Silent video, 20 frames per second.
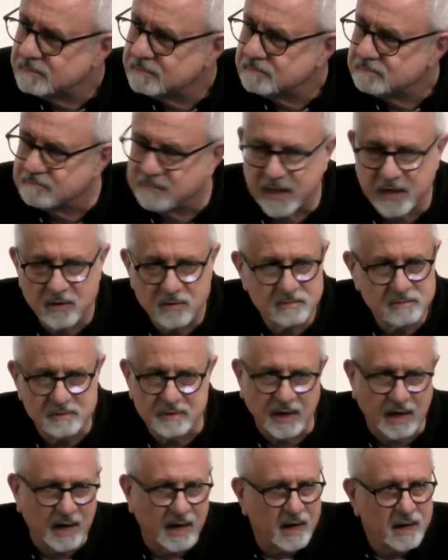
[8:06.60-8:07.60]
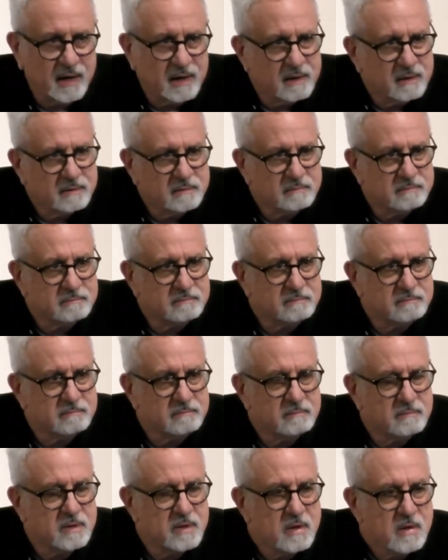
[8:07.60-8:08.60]
They don't die.
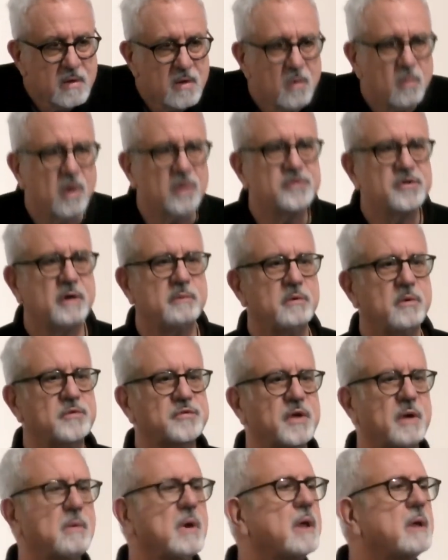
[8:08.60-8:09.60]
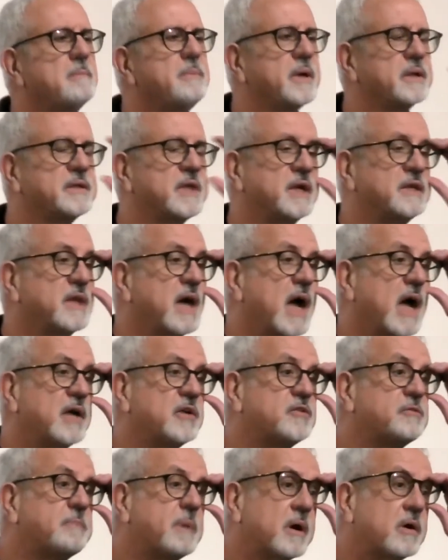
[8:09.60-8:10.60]
Well, someone will say, well, but they died
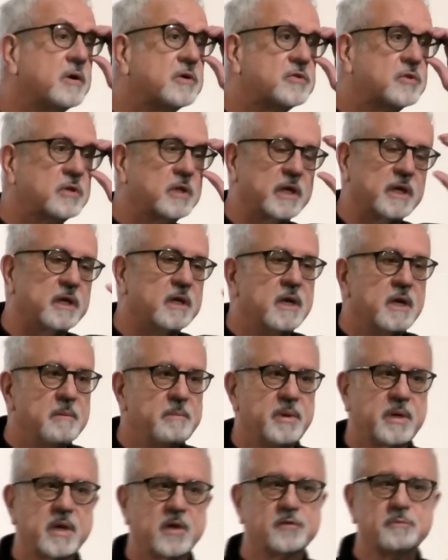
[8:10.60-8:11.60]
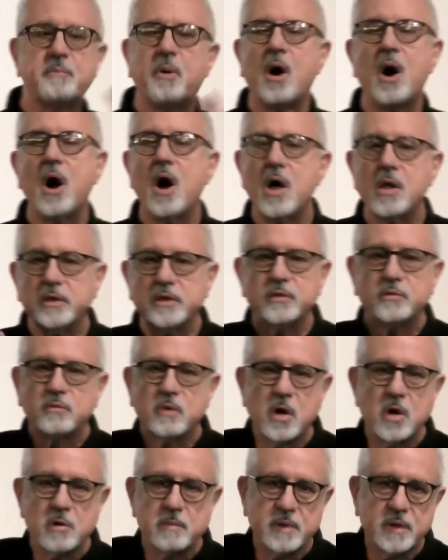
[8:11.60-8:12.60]
spiritually because Paul in
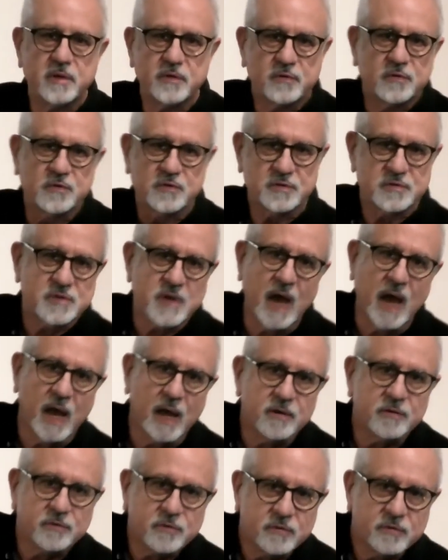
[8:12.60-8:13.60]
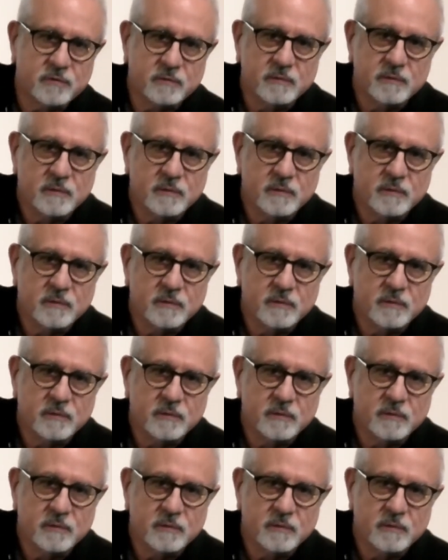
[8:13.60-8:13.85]
Romans says,